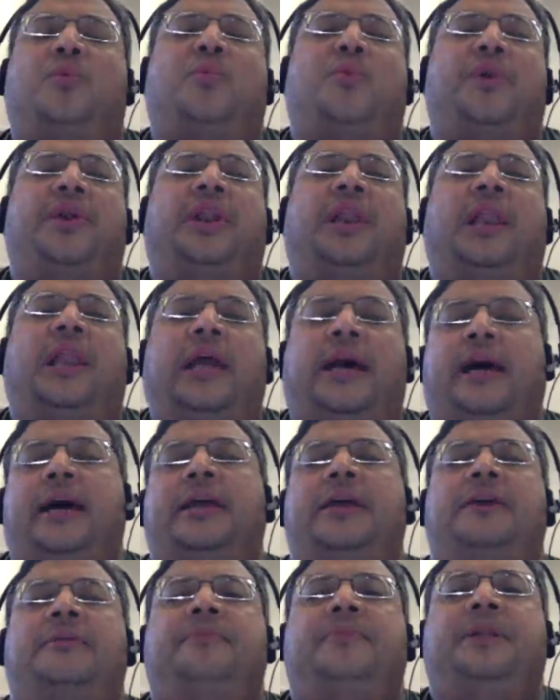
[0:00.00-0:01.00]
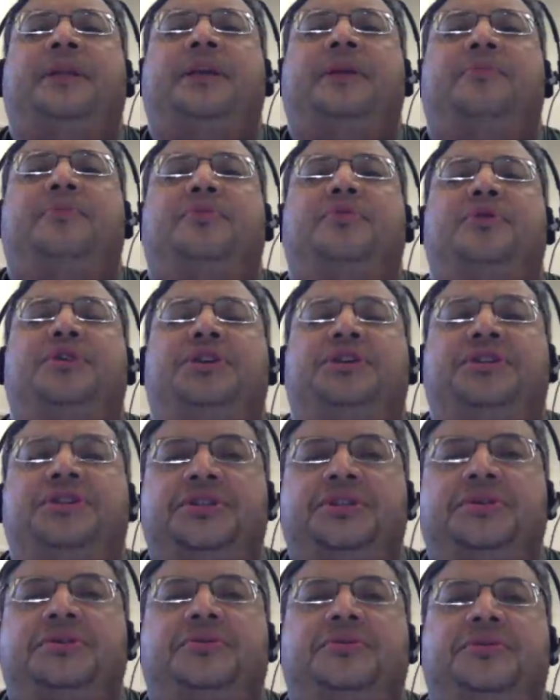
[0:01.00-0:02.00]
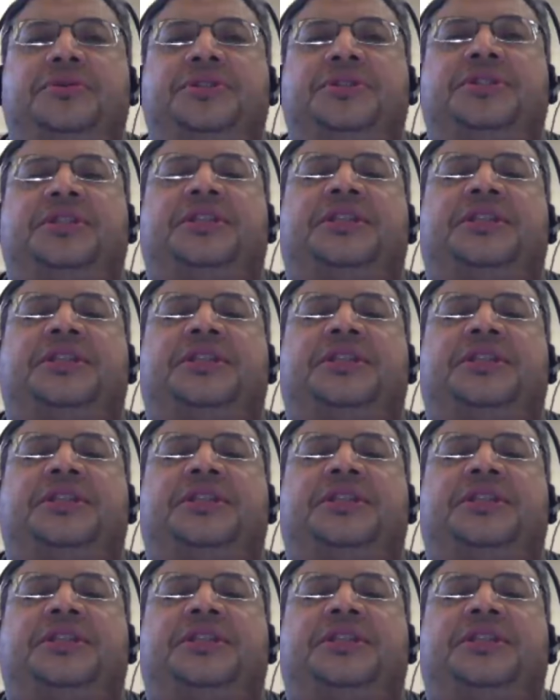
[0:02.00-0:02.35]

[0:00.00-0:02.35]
reliably produce